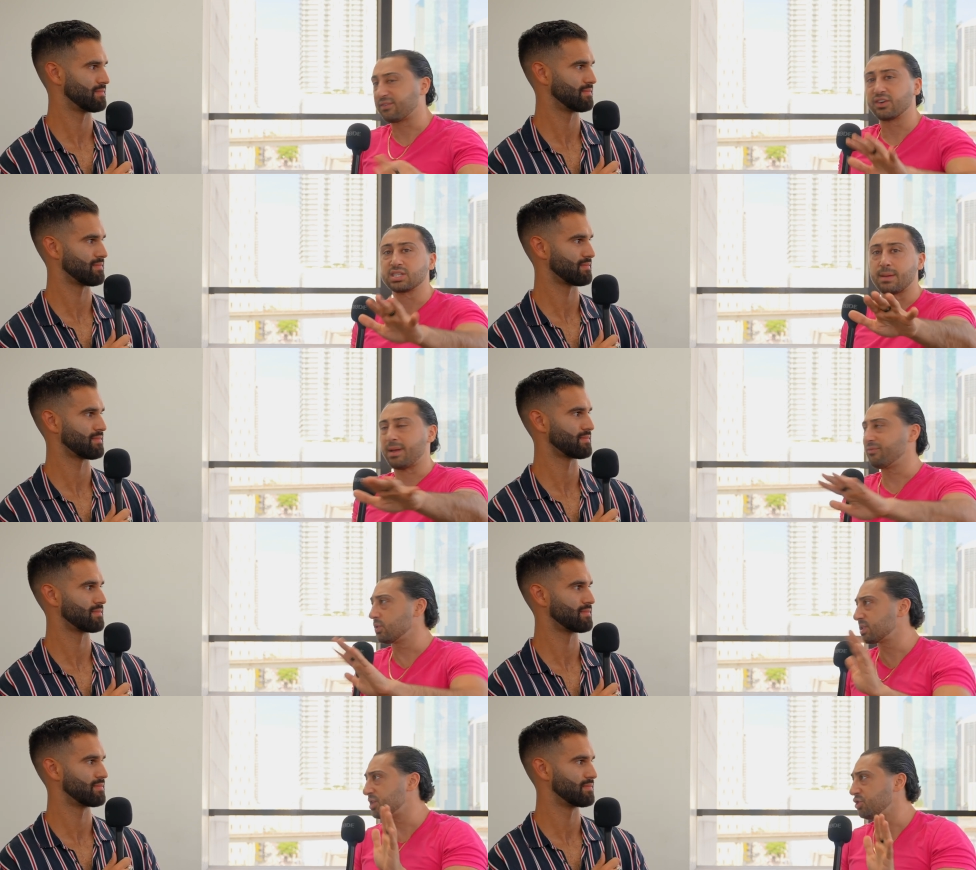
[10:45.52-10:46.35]
Speaker 1: like for example,
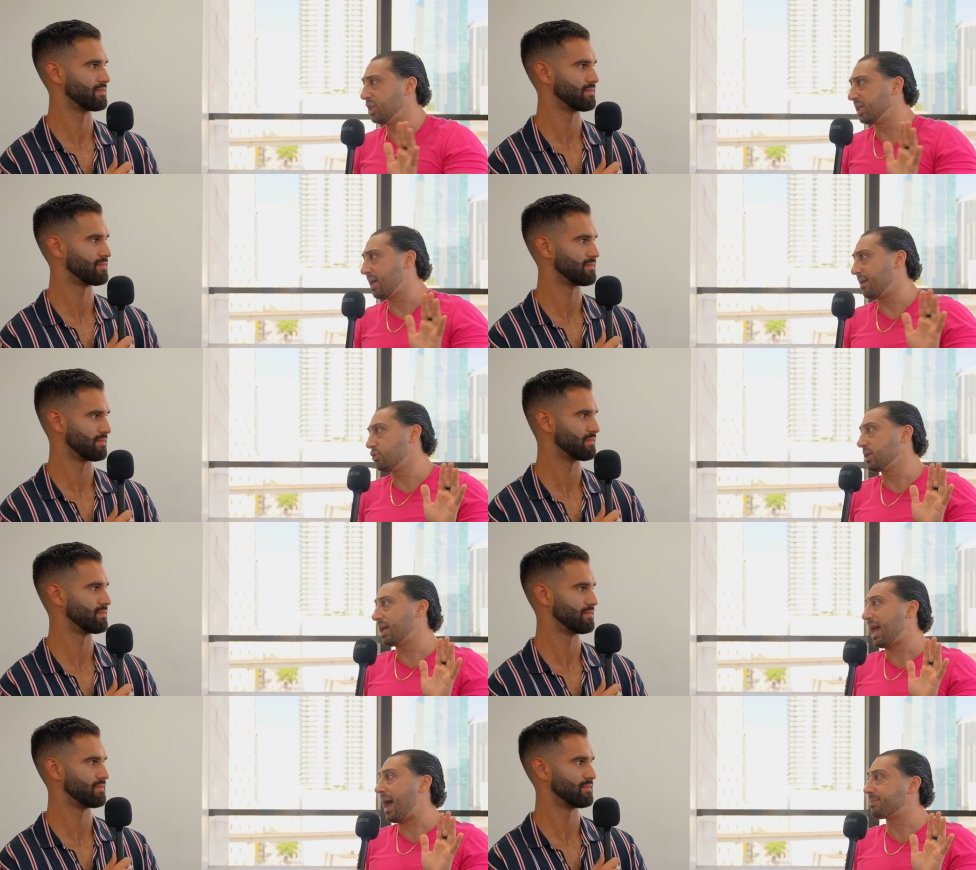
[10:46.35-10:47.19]
everyone says you need to get you
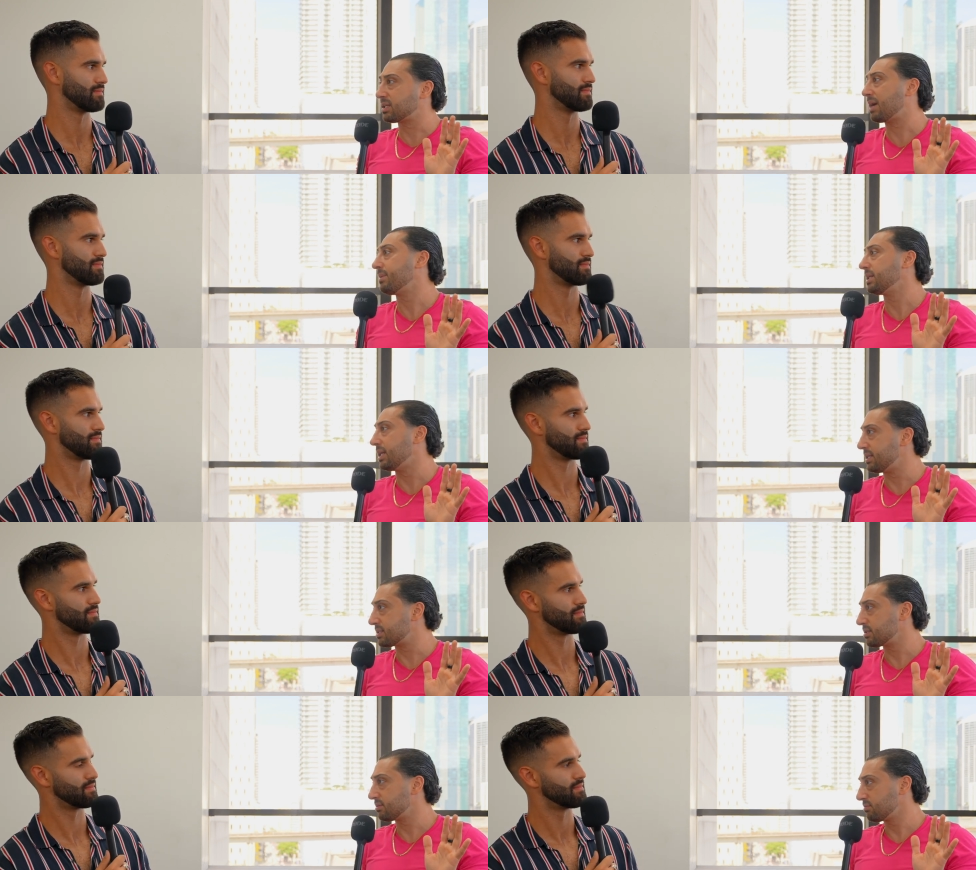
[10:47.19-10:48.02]
can get abs in how many
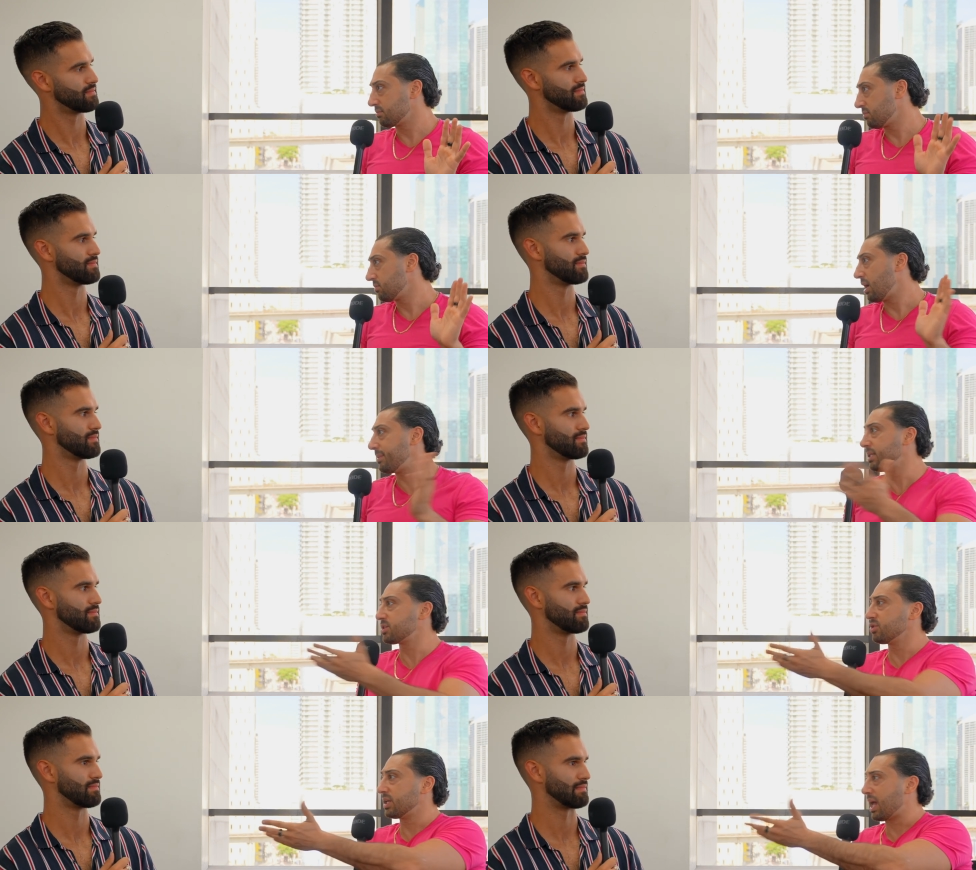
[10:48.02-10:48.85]
days? How many
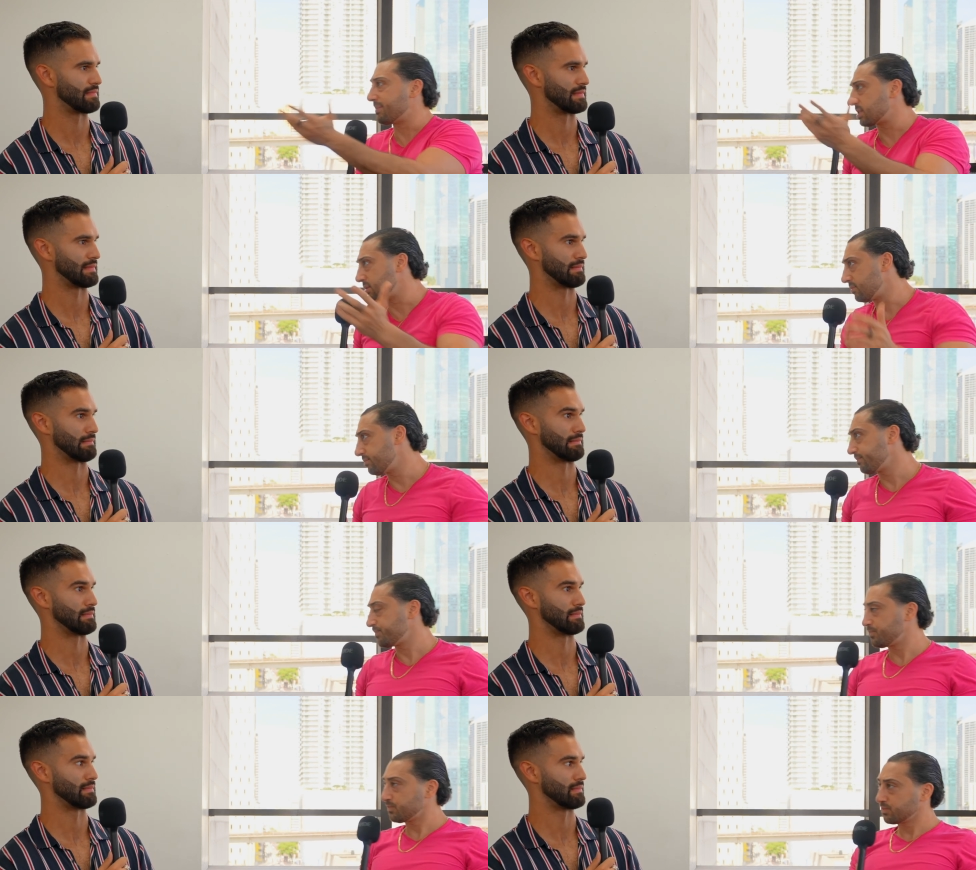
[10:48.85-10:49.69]
days can you get abs in?
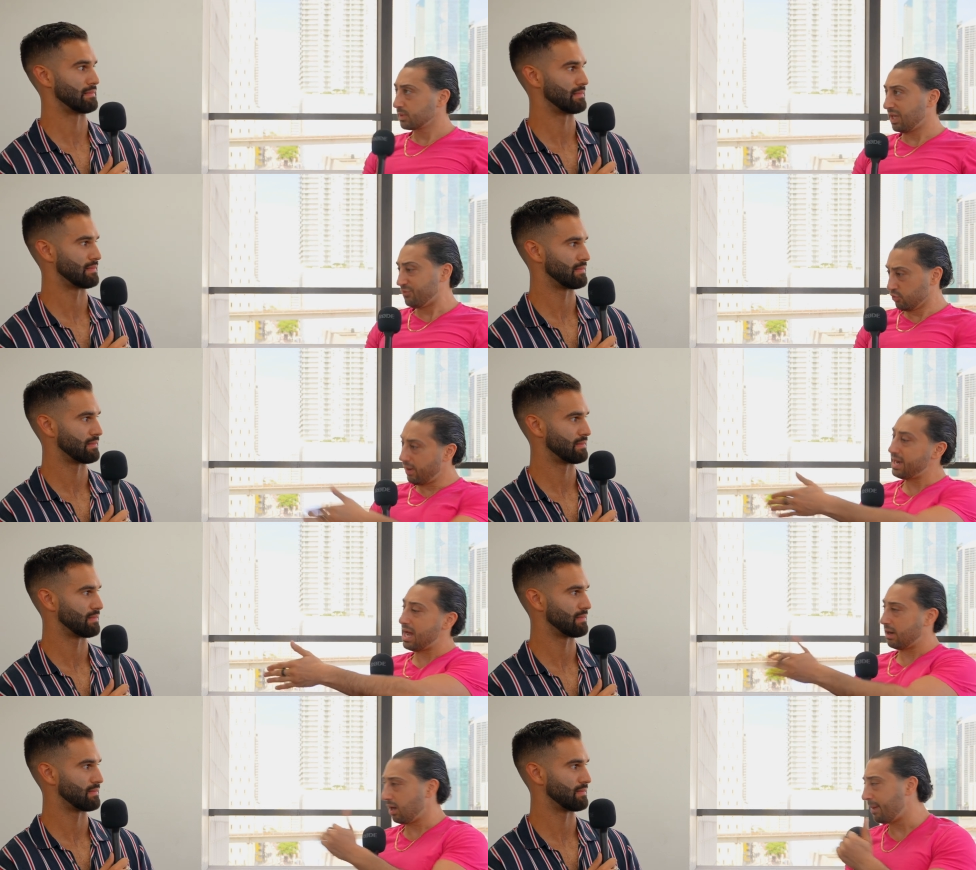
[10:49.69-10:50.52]
If you right
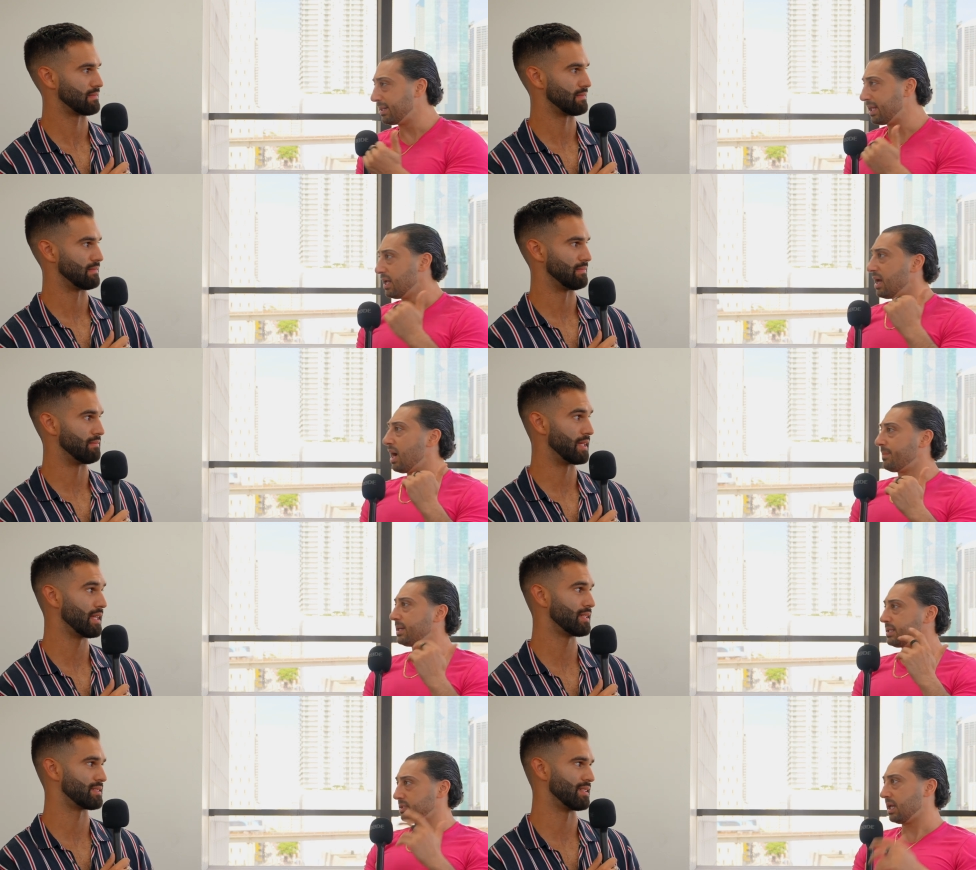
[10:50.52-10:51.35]
now, how many? How
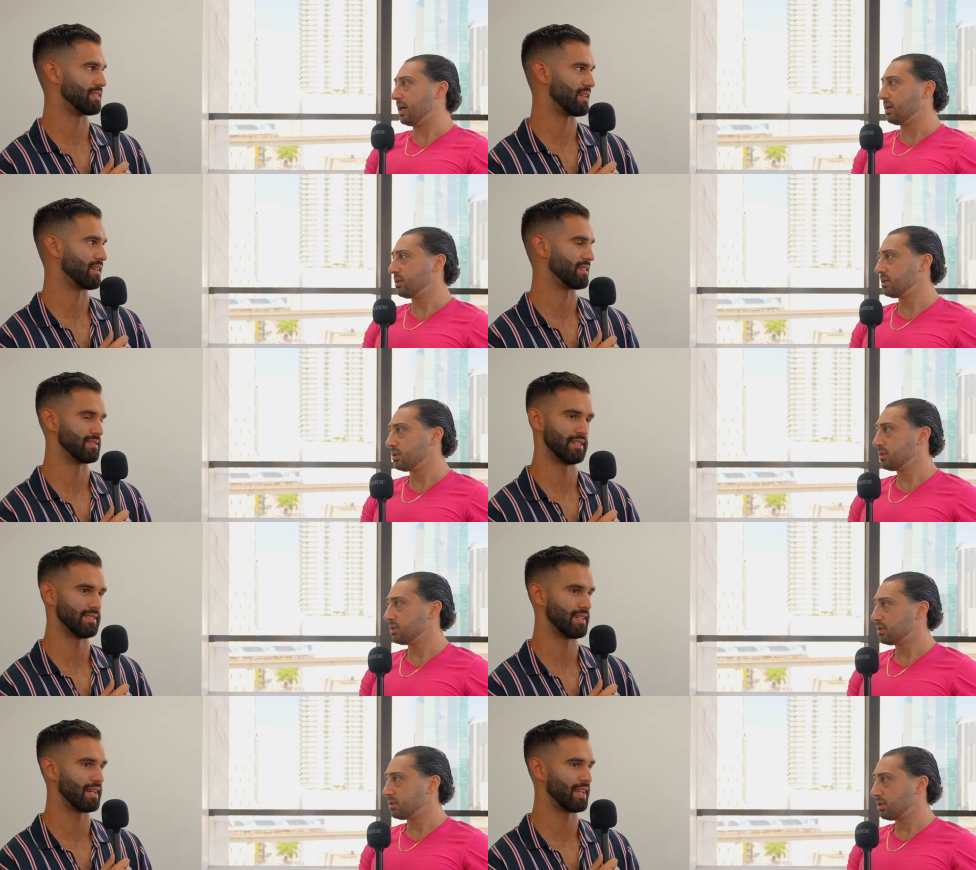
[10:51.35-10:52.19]
Me, many? It's yeah,
Speaker 2: take,
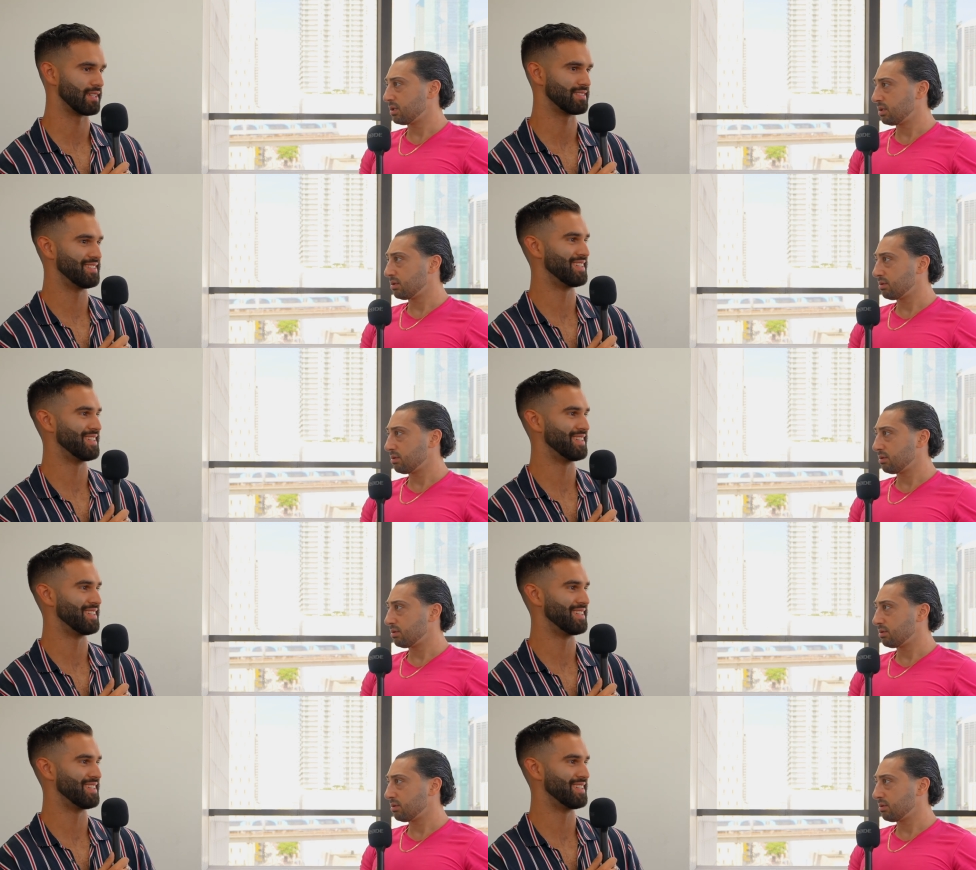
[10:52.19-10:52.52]
it's take like